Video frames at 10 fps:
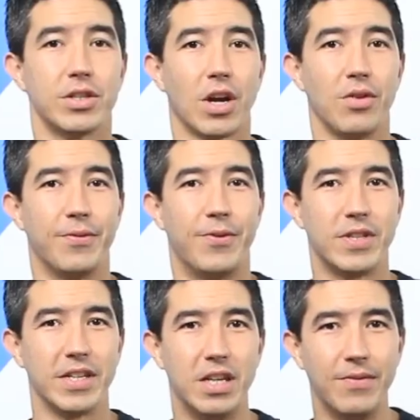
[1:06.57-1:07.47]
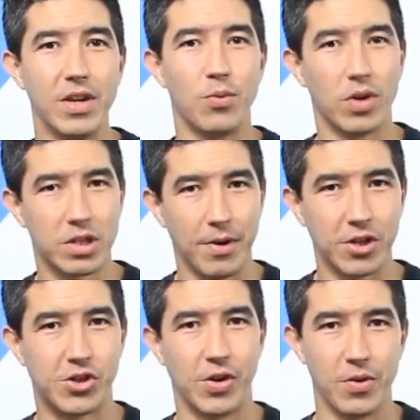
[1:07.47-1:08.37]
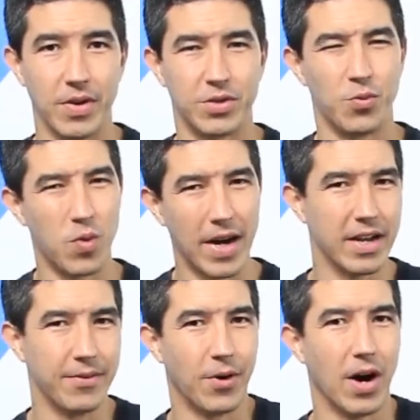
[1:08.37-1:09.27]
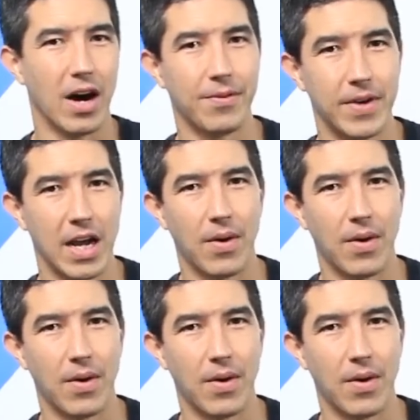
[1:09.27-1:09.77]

So the first activity was the most strenuous, running for half an